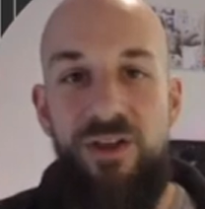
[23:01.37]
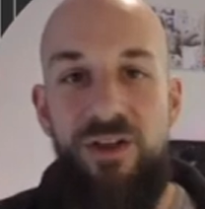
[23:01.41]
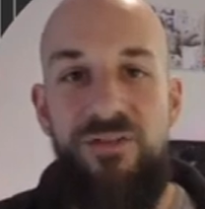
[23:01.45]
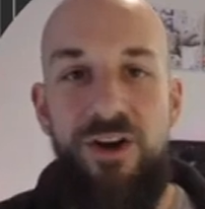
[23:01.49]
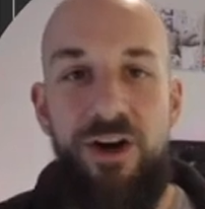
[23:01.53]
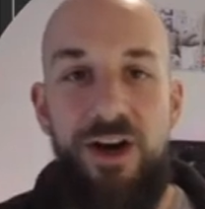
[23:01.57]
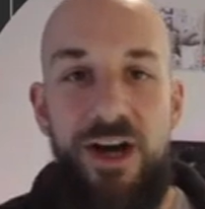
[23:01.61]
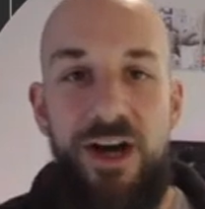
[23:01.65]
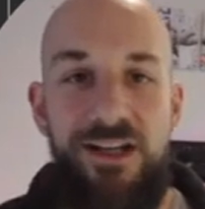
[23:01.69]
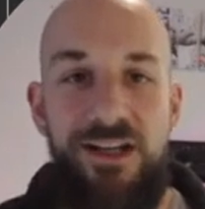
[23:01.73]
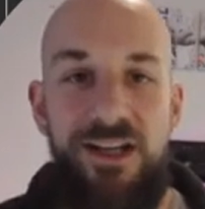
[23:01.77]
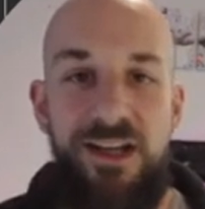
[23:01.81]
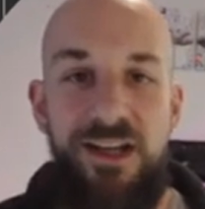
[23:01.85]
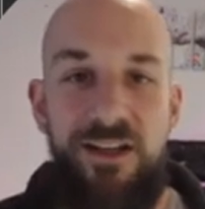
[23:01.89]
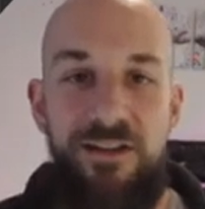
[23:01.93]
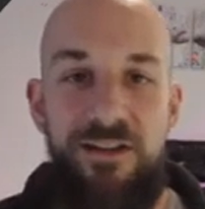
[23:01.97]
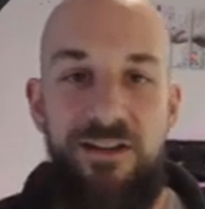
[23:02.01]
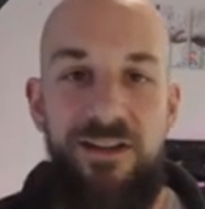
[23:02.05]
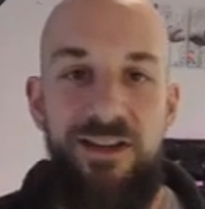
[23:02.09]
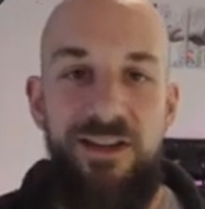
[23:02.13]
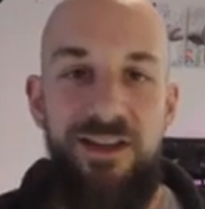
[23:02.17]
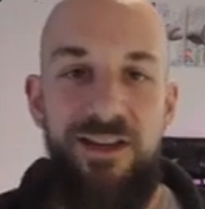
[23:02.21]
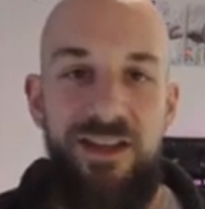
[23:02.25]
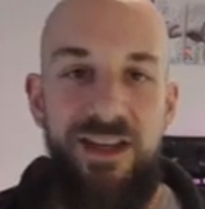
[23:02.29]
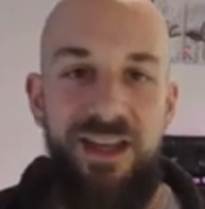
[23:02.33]
our ideas.
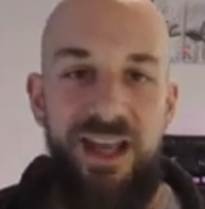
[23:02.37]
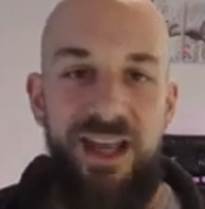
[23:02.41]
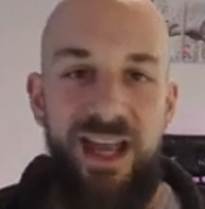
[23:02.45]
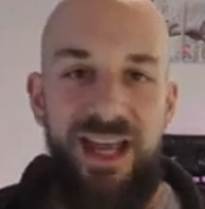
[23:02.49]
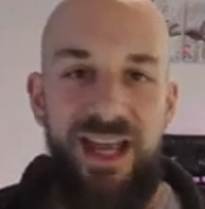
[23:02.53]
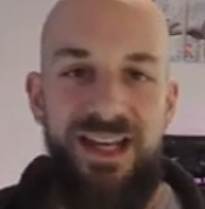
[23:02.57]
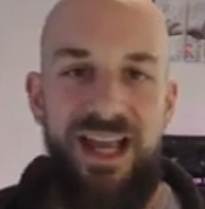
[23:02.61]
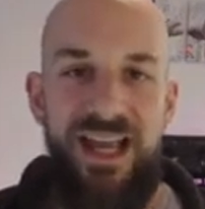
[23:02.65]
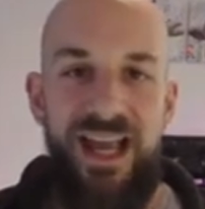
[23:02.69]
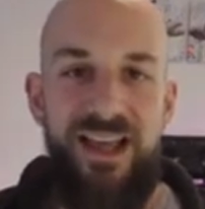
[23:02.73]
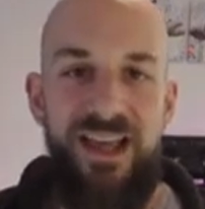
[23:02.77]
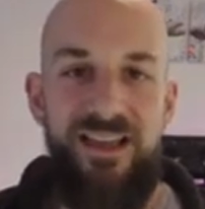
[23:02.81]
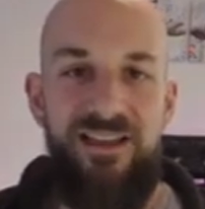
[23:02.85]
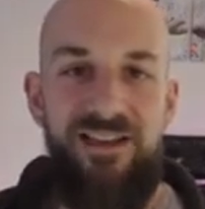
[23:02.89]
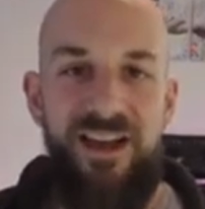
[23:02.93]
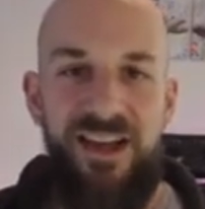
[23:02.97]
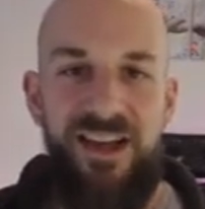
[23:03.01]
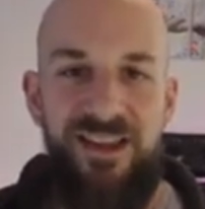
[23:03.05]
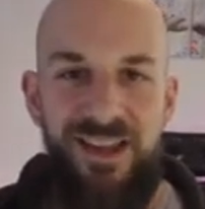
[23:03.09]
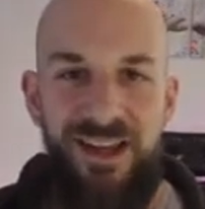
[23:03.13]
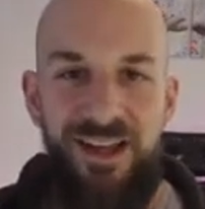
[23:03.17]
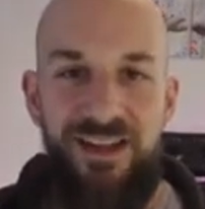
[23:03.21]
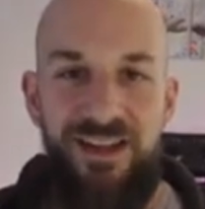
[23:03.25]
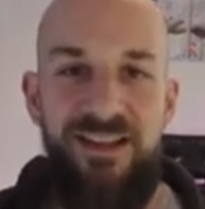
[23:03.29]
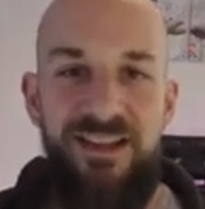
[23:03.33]
And as I
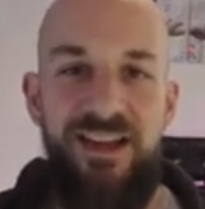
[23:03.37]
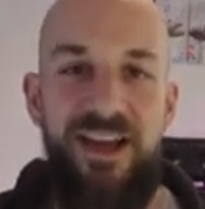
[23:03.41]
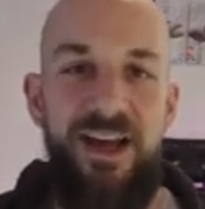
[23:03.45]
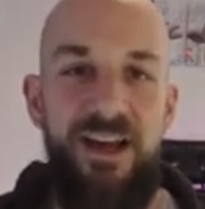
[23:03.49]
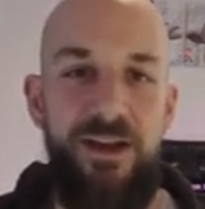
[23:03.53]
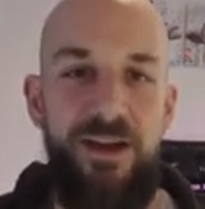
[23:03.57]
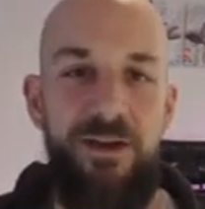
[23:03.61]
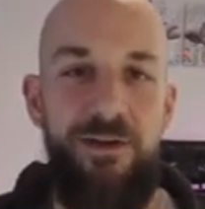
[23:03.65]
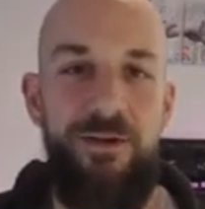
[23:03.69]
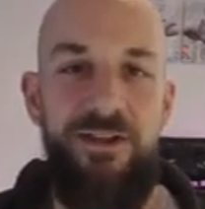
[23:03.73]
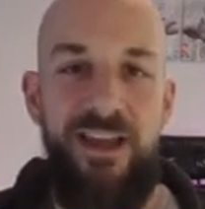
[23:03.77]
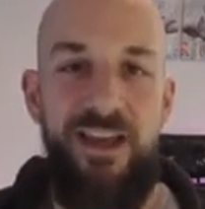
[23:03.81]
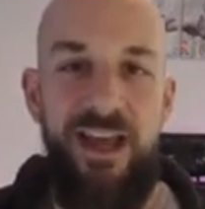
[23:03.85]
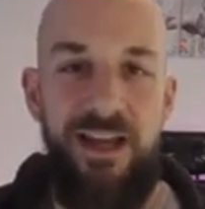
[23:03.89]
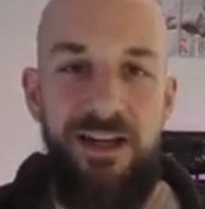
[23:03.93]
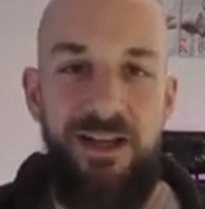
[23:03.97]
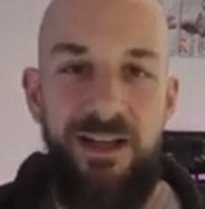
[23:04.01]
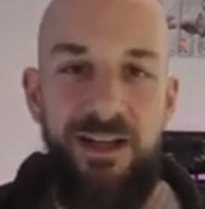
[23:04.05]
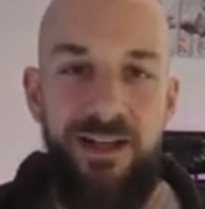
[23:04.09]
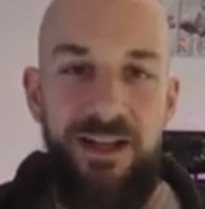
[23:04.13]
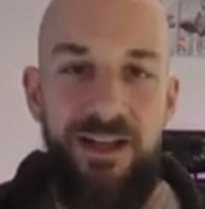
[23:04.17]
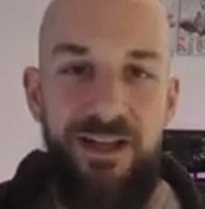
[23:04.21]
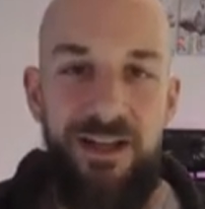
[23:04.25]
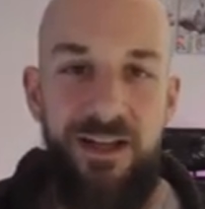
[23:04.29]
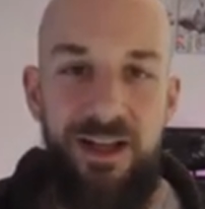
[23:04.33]
think Tiago said,
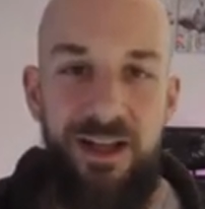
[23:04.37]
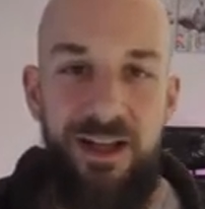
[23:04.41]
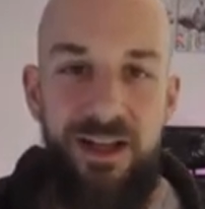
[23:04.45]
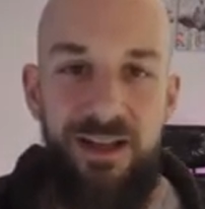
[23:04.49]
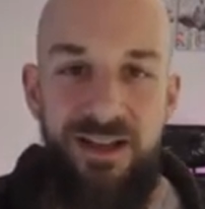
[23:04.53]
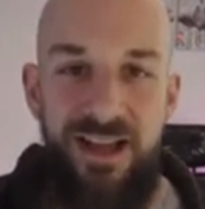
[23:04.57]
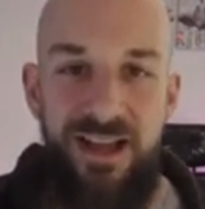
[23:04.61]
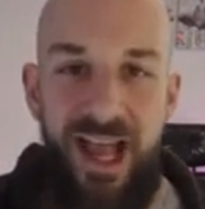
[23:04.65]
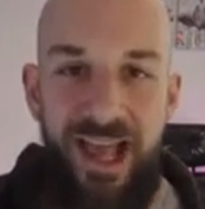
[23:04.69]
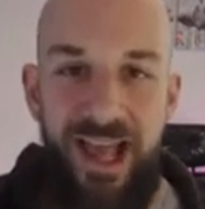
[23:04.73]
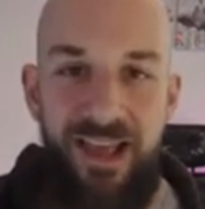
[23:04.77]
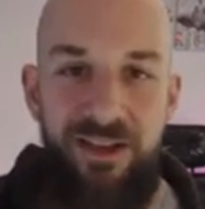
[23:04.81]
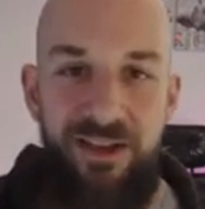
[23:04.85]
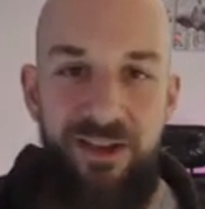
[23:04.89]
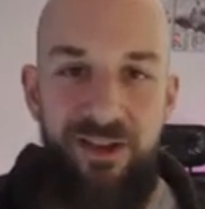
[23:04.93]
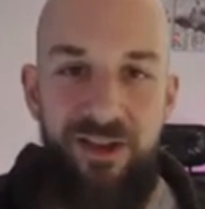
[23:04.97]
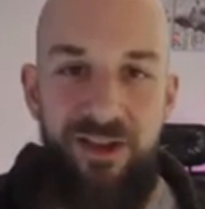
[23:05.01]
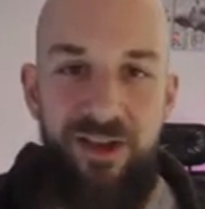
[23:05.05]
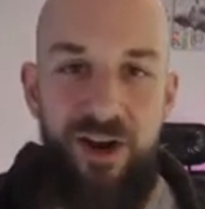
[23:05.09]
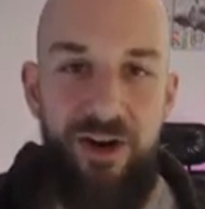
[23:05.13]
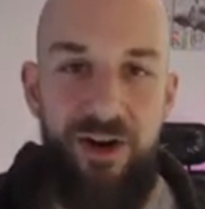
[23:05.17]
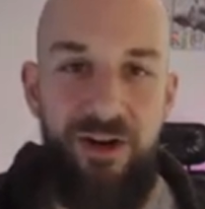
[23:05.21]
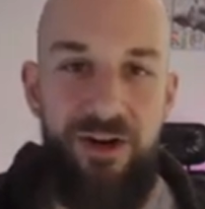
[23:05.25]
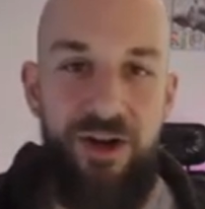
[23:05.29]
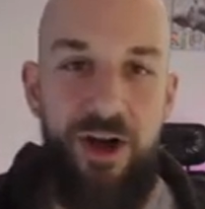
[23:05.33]
tasks
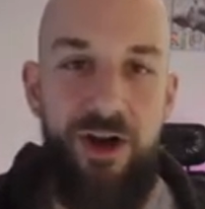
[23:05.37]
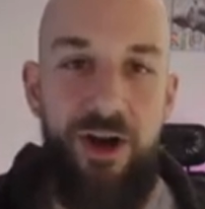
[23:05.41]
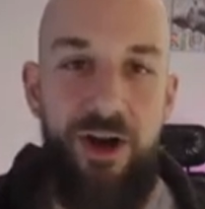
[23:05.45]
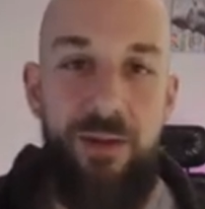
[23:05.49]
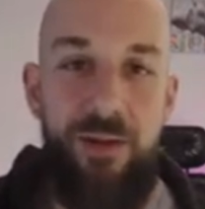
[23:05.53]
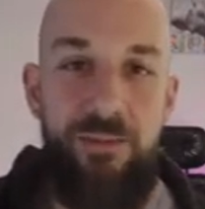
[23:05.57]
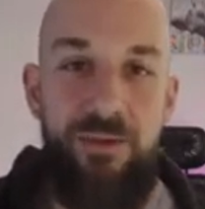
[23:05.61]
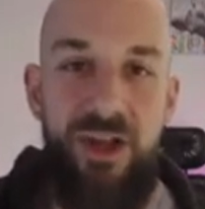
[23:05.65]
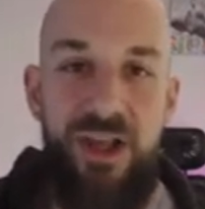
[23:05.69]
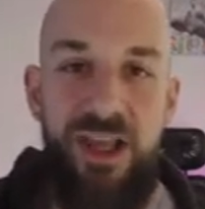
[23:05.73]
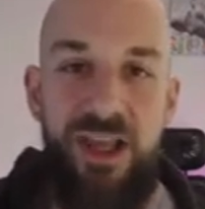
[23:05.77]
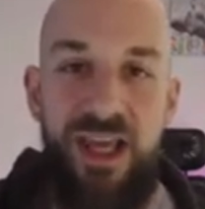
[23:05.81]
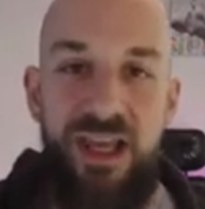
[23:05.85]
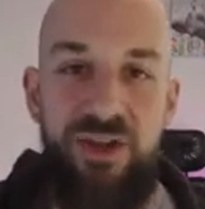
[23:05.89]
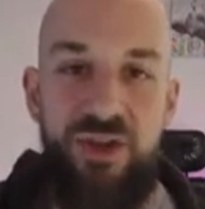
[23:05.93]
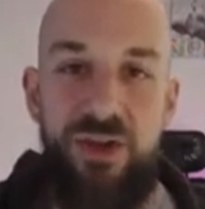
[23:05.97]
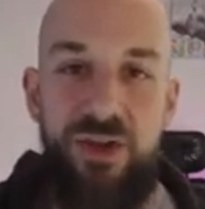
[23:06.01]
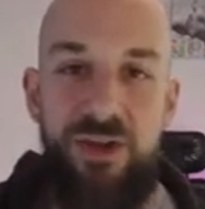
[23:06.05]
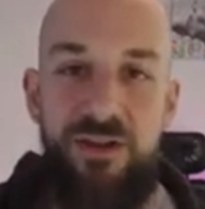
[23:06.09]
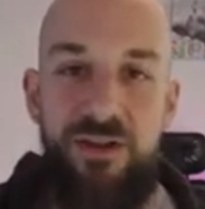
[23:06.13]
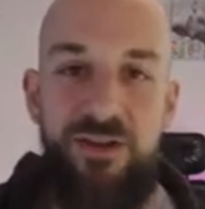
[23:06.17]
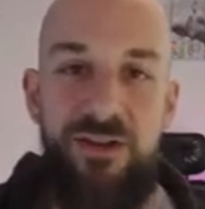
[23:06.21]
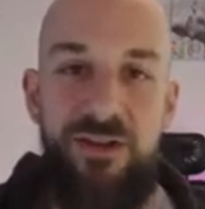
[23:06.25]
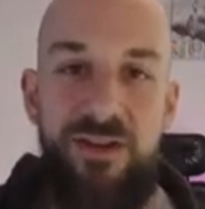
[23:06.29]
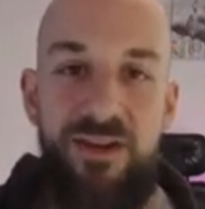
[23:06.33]
are not
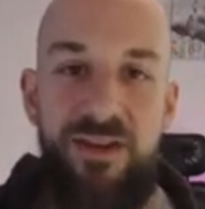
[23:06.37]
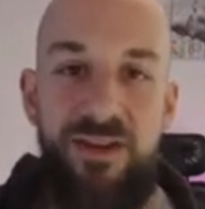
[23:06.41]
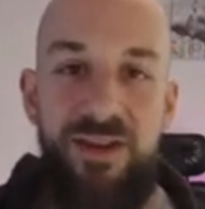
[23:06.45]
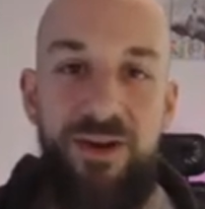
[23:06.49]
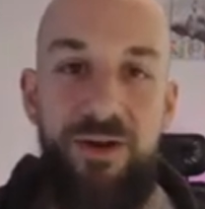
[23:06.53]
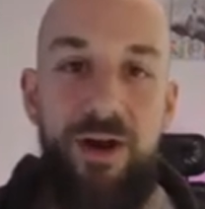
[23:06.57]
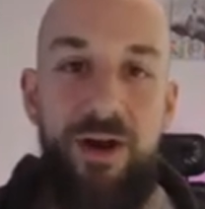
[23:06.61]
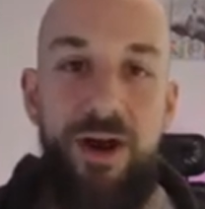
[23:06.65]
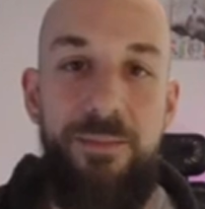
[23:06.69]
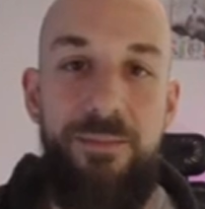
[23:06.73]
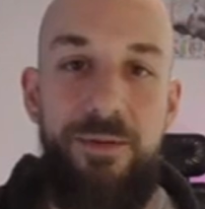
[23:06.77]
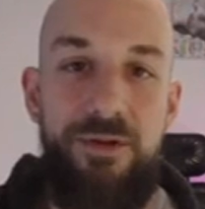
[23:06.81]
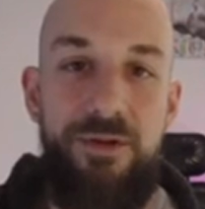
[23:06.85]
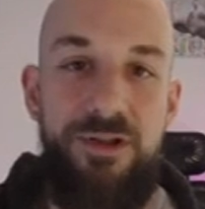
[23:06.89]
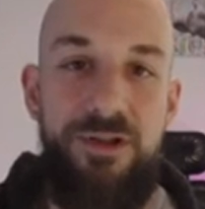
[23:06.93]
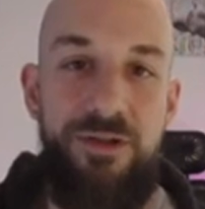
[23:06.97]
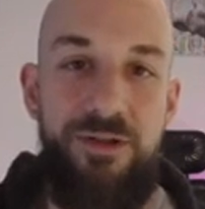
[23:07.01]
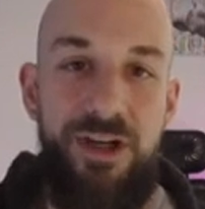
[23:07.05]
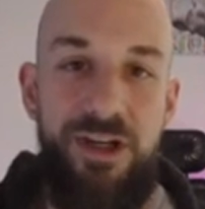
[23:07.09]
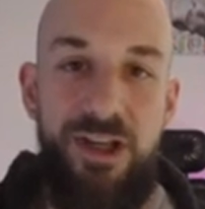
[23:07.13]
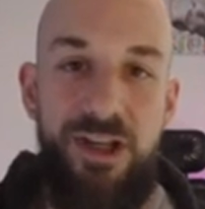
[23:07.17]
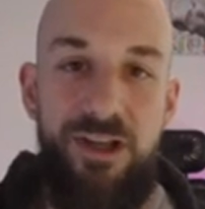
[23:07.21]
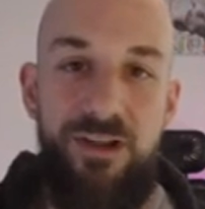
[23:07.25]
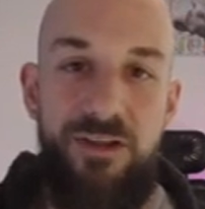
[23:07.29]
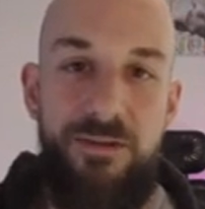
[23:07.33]
obligations, they're
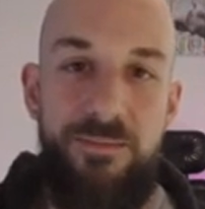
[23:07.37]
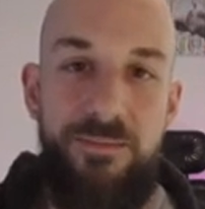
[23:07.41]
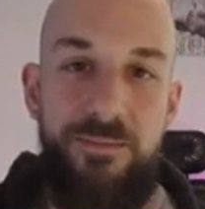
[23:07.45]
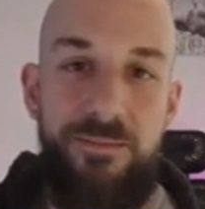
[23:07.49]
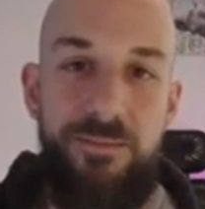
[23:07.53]
opportunities.